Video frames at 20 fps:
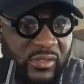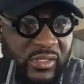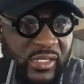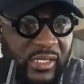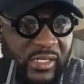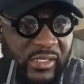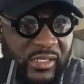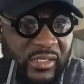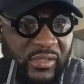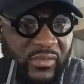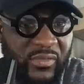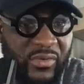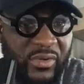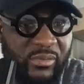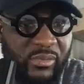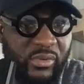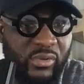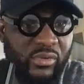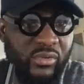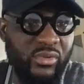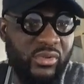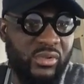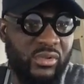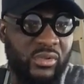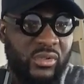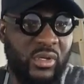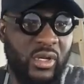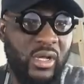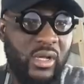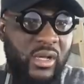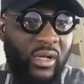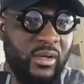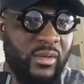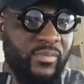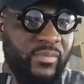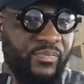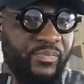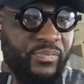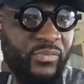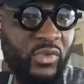certain deliverables.
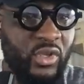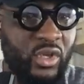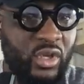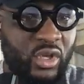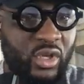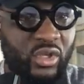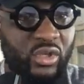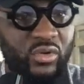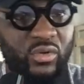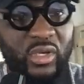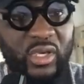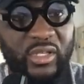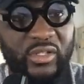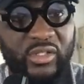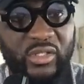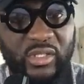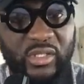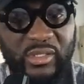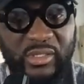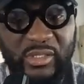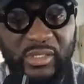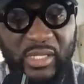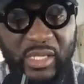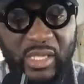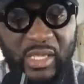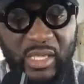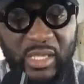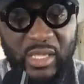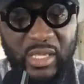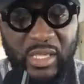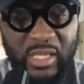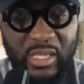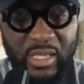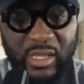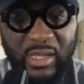You can just say